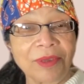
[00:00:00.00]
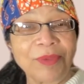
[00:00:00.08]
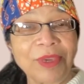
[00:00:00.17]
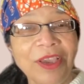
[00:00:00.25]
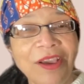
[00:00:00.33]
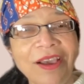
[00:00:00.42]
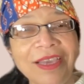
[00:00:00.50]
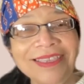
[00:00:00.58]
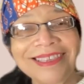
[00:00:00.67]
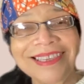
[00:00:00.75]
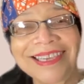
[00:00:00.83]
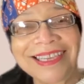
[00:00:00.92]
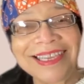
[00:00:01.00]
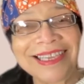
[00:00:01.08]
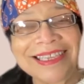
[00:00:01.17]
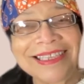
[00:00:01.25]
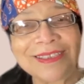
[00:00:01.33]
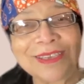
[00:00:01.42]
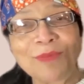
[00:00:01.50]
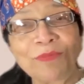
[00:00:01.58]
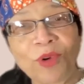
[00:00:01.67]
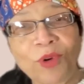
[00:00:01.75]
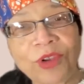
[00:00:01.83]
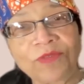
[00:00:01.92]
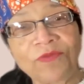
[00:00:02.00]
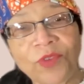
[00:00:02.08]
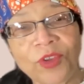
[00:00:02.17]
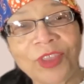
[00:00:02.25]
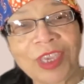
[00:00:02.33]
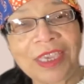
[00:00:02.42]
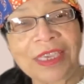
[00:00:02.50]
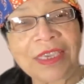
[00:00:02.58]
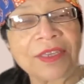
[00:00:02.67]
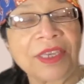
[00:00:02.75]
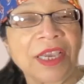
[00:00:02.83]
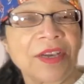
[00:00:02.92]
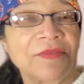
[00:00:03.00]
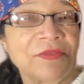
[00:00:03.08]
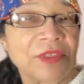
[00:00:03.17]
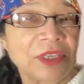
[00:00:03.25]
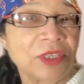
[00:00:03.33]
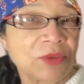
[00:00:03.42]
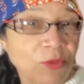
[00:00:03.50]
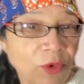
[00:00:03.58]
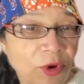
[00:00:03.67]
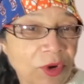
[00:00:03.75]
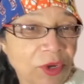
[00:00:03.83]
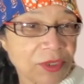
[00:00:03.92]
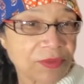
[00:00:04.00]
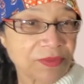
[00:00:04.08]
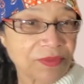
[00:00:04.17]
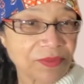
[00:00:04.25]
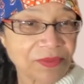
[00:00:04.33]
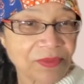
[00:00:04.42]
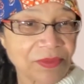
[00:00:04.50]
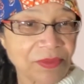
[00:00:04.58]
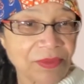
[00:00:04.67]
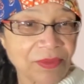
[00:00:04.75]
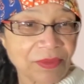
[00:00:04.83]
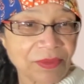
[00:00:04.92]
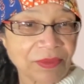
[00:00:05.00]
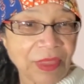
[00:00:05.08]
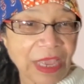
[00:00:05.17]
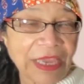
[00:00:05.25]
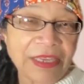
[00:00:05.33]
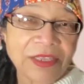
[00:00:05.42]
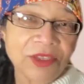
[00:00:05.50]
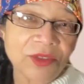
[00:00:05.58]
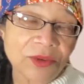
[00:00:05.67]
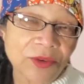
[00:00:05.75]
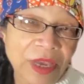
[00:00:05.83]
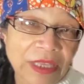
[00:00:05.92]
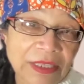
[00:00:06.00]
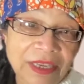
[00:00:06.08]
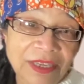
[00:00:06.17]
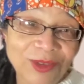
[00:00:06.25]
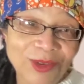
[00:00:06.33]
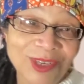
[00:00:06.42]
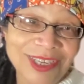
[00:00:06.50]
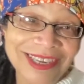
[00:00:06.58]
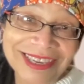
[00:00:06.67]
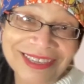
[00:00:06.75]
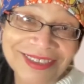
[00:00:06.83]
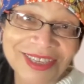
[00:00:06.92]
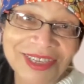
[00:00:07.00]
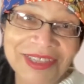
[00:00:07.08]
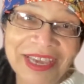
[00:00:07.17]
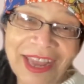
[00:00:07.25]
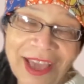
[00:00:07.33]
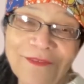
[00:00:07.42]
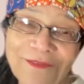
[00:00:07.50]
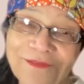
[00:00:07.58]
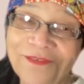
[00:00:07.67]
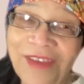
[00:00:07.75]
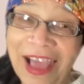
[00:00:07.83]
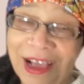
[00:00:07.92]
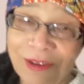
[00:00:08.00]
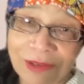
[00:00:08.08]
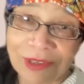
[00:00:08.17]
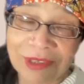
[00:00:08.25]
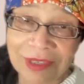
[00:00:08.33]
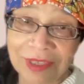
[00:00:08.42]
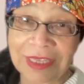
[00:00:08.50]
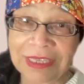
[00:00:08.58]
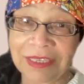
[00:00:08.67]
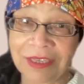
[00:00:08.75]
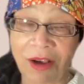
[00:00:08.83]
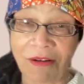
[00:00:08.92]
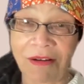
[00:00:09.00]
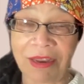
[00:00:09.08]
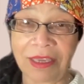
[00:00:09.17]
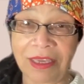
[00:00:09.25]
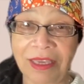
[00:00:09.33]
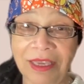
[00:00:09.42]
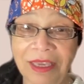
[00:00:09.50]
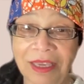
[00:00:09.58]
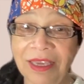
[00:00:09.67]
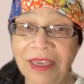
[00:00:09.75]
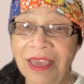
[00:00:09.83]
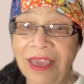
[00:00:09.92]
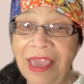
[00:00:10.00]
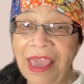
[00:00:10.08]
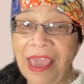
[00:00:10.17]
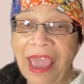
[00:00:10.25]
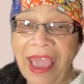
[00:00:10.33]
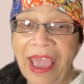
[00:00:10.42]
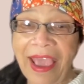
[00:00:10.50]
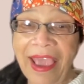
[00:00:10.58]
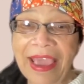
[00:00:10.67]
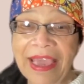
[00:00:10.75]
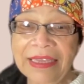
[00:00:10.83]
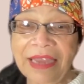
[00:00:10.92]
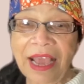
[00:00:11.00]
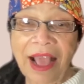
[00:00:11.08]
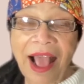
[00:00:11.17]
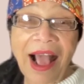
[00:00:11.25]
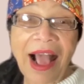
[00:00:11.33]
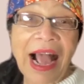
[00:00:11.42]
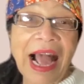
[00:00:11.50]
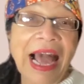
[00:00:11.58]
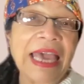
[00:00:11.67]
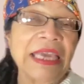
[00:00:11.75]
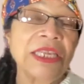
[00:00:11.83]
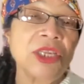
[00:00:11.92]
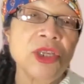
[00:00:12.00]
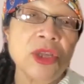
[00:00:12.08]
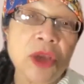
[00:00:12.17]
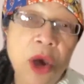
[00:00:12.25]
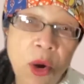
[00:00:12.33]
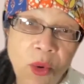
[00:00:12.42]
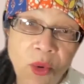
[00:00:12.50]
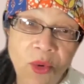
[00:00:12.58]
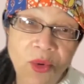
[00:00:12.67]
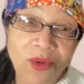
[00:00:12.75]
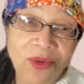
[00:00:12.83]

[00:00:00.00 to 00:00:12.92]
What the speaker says: because it is important for the healing of this world. And it's through ancestral healing that I found this calling. And I know